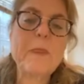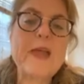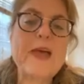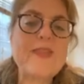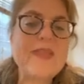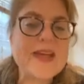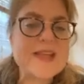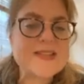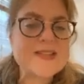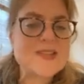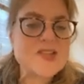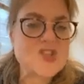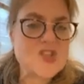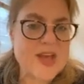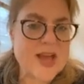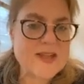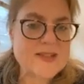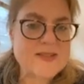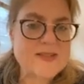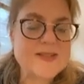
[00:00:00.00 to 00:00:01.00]
that
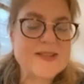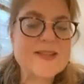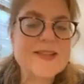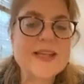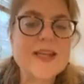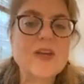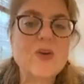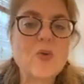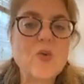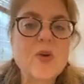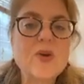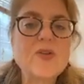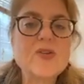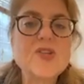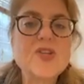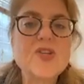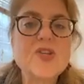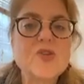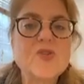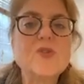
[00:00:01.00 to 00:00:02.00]
suggests that in order
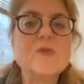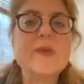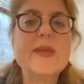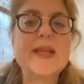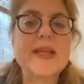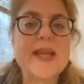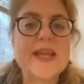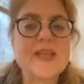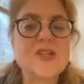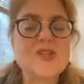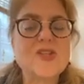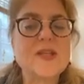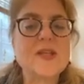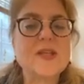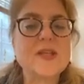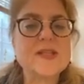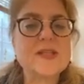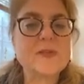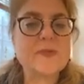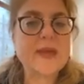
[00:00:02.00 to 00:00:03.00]
to use
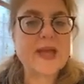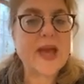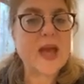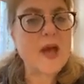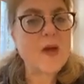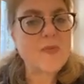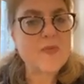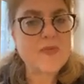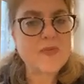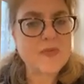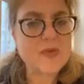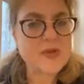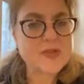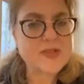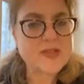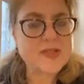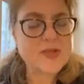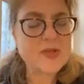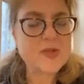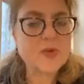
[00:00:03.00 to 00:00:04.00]
medication to be helpful
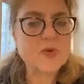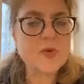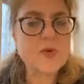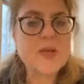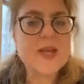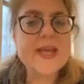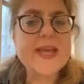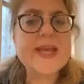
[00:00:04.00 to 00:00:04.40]
to you,